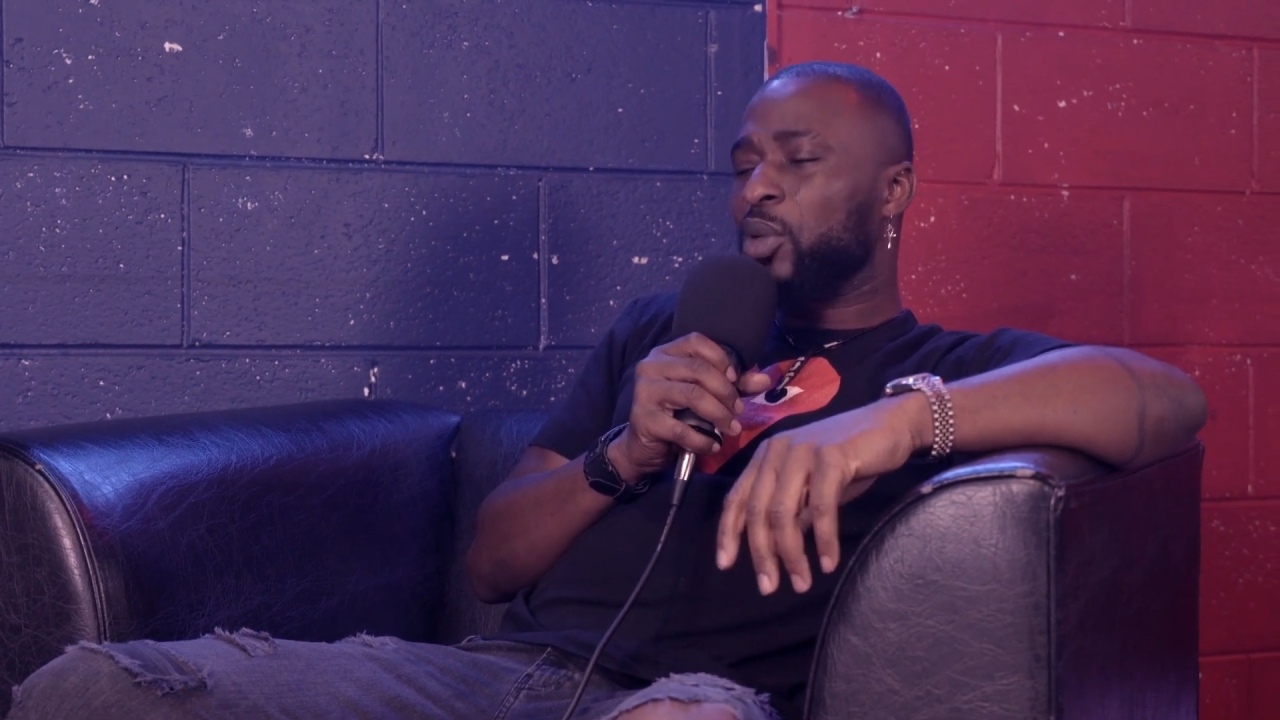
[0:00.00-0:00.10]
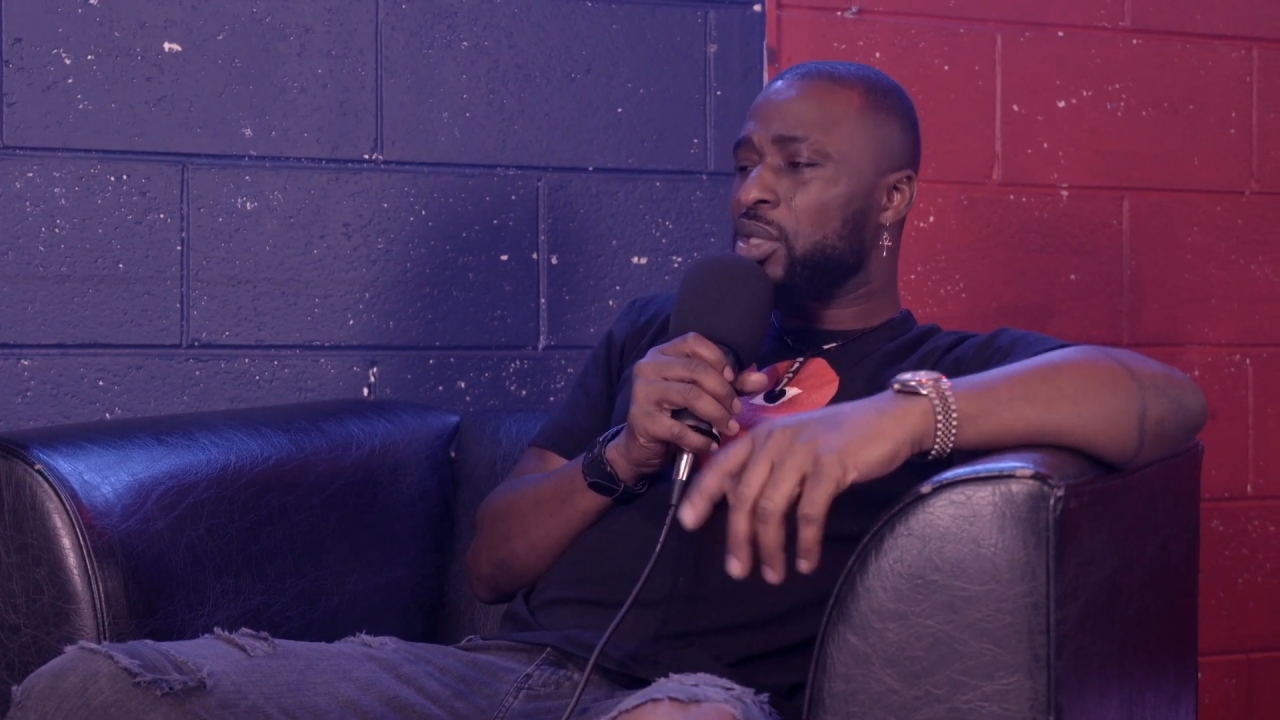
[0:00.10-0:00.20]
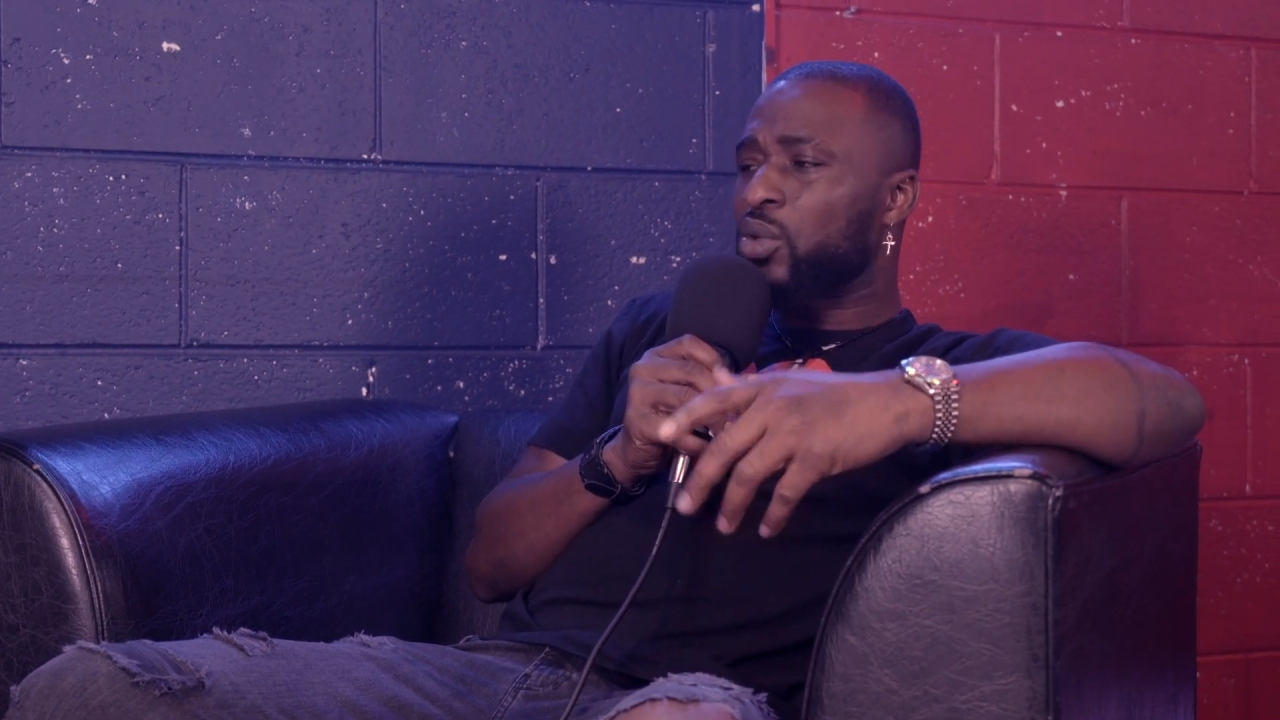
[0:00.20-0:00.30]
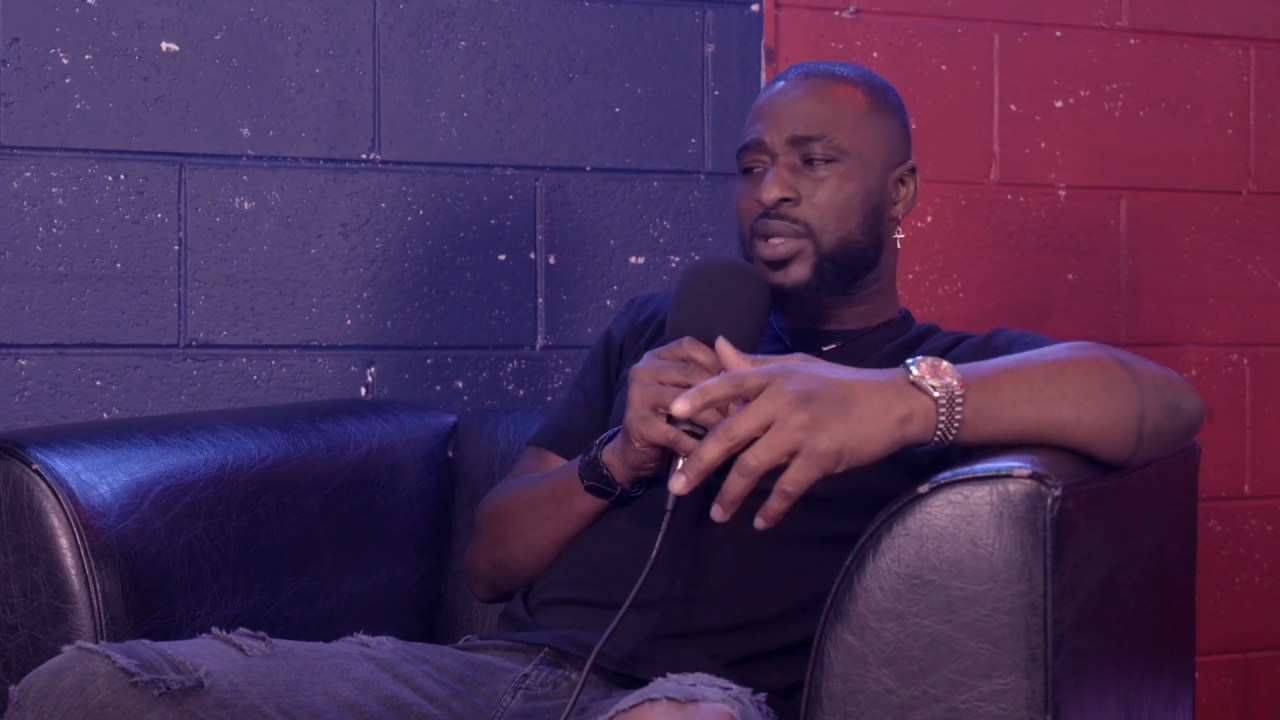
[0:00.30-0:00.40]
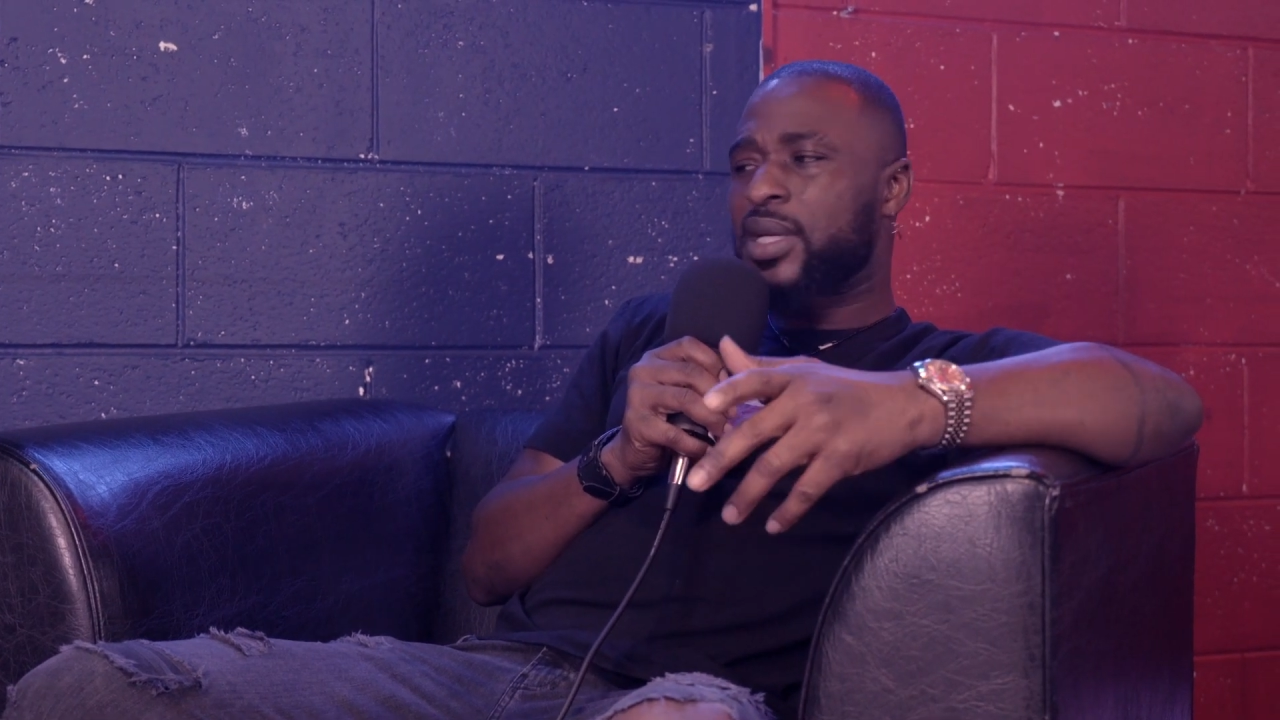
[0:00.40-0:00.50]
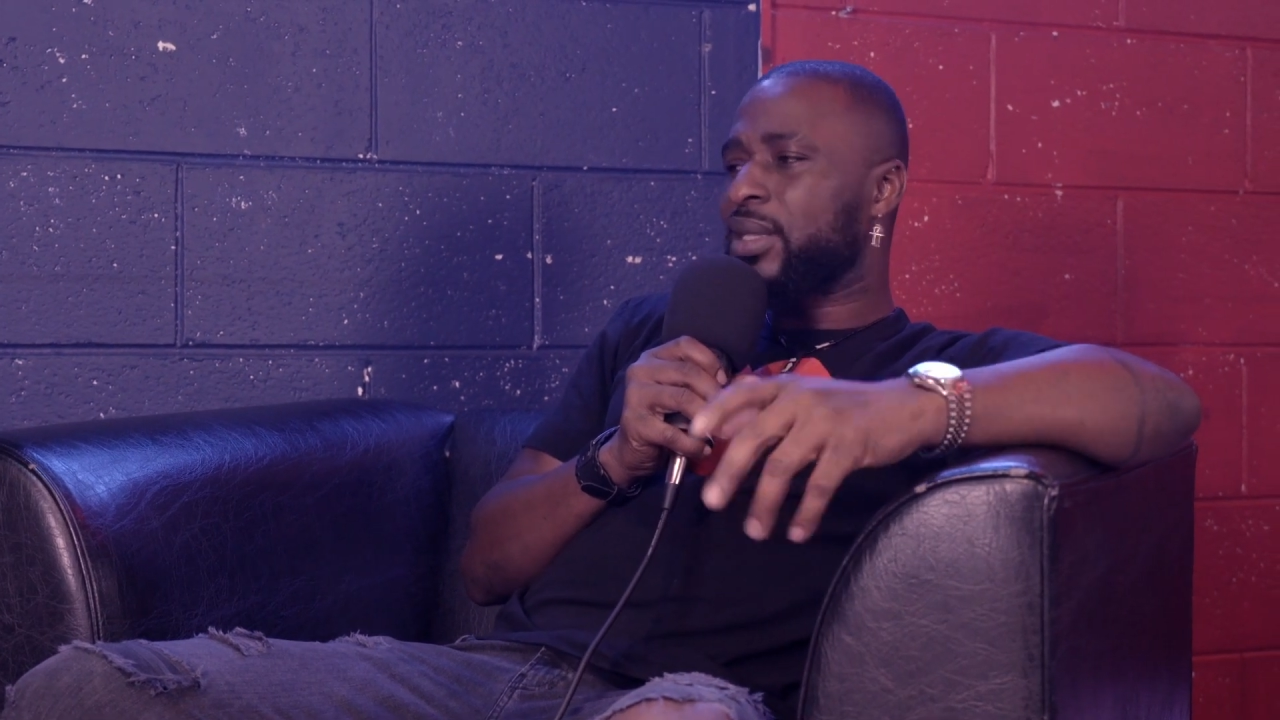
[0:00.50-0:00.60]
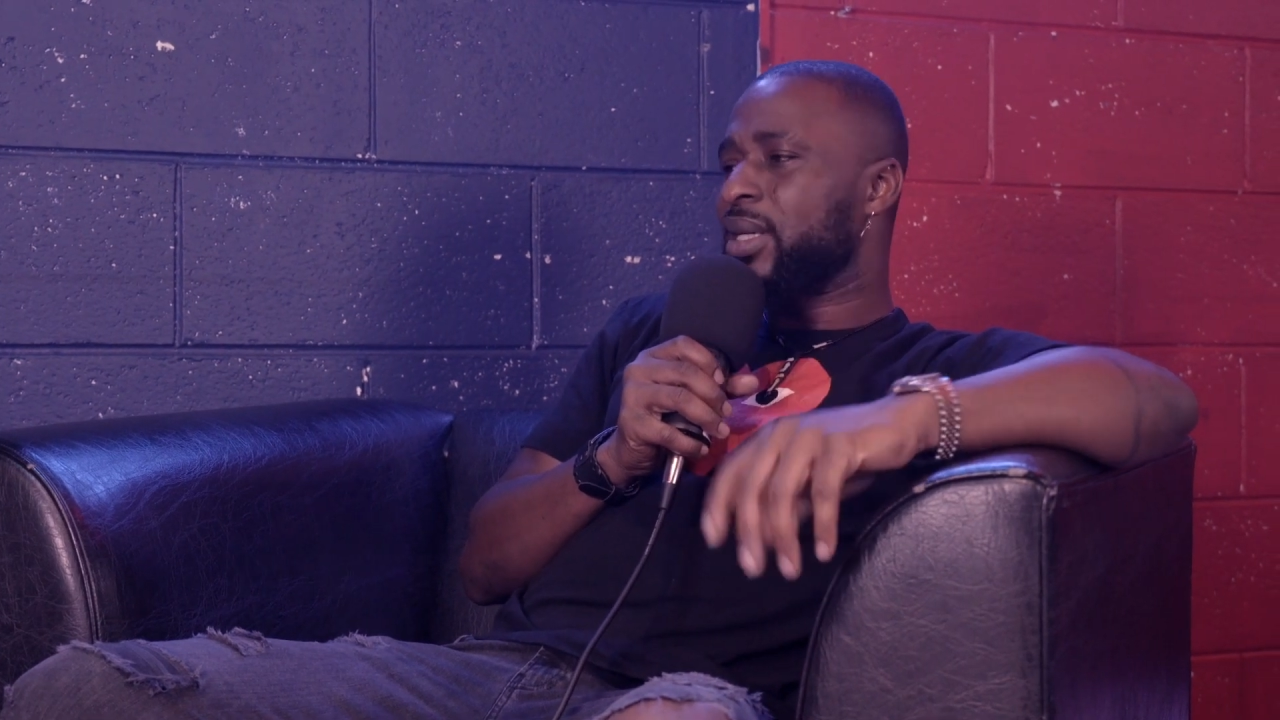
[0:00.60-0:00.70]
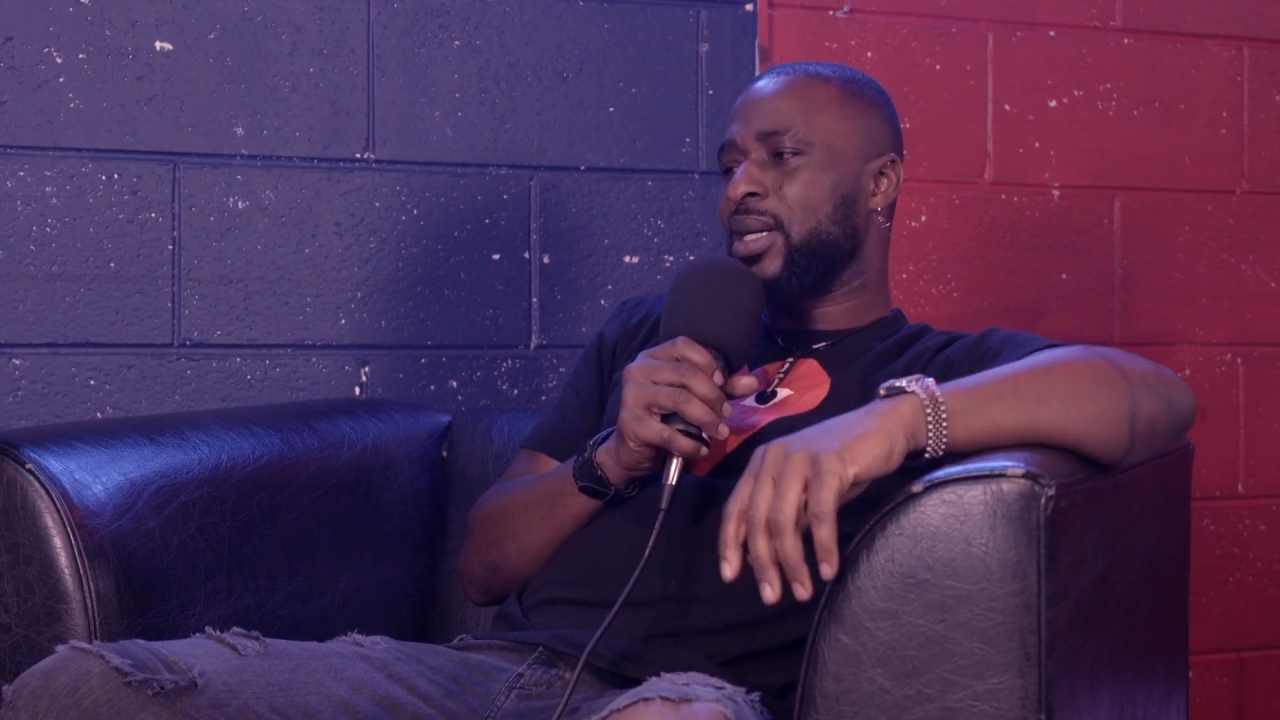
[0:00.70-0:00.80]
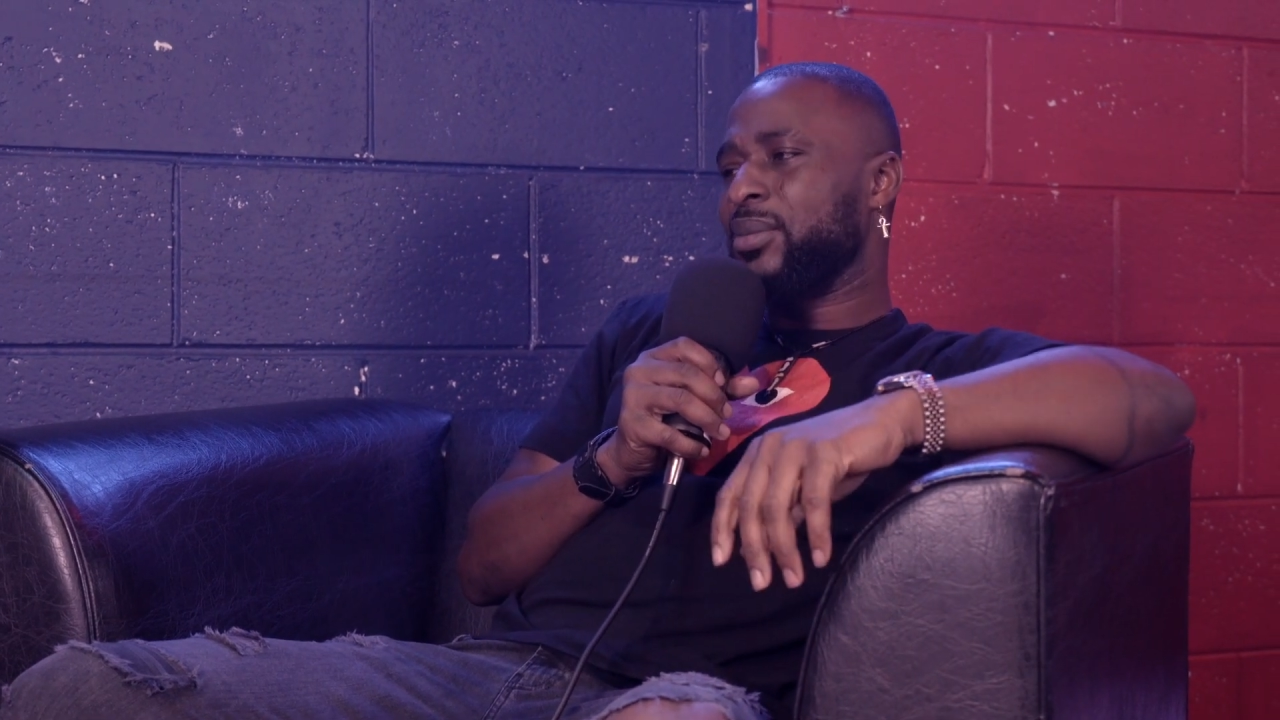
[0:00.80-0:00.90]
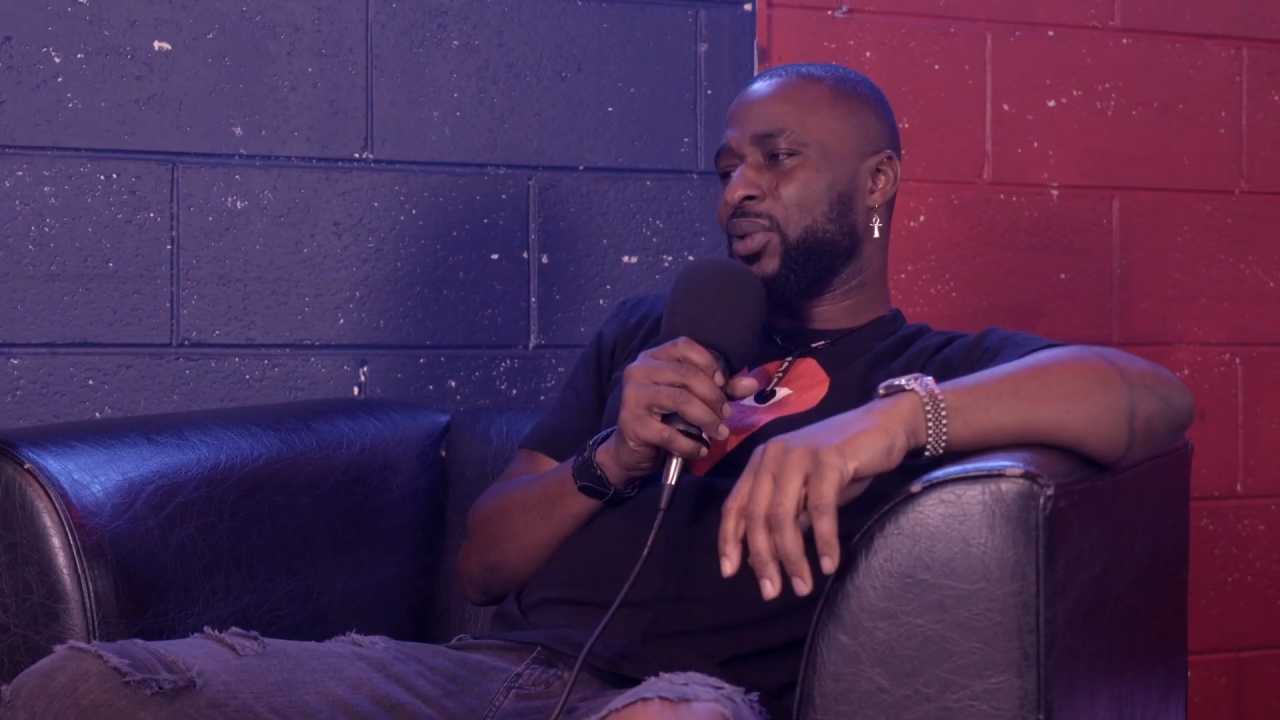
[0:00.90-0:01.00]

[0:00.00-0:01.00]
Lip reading: it's going to take time,